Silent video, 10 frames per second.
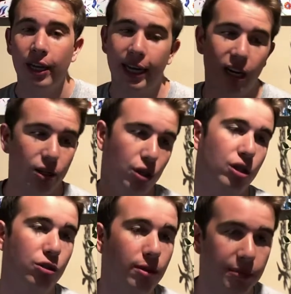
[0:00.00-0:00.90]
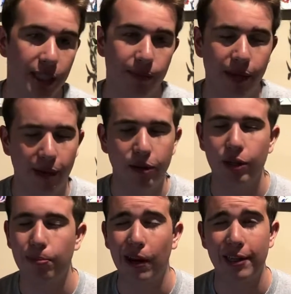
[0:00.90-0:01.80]
and I was on a swim team, I know
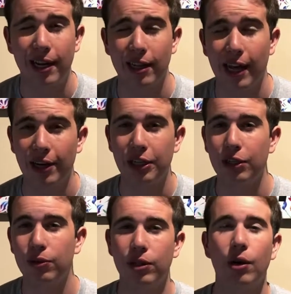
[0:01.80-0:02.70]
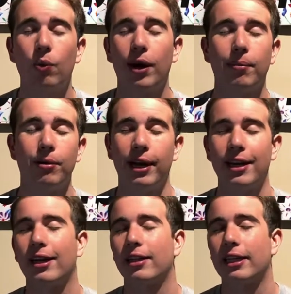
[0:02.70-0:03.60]
you're probably not allowed to wear
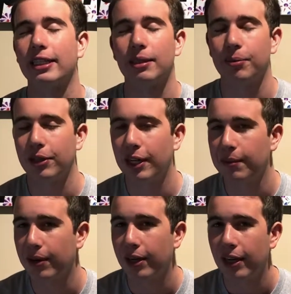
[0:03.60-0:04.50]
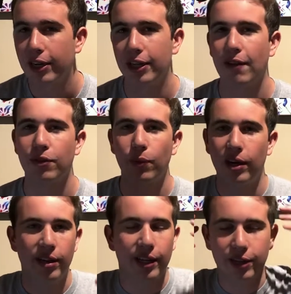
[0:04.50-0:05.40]
branding like Supreme, or you have to
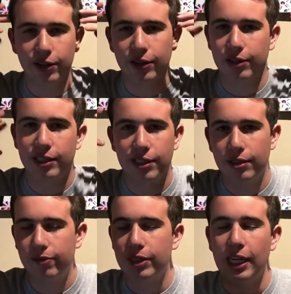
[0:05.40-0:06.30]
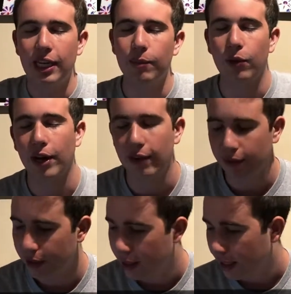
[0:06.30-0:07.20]
wear like your team,
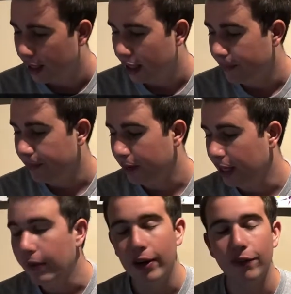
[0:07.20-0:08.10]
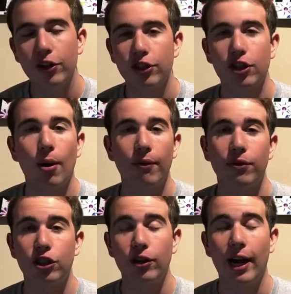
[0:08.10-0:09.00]
whatever. even if you're just going for
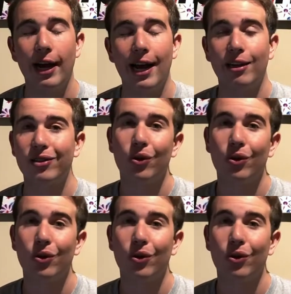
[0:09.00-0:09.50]
tryouts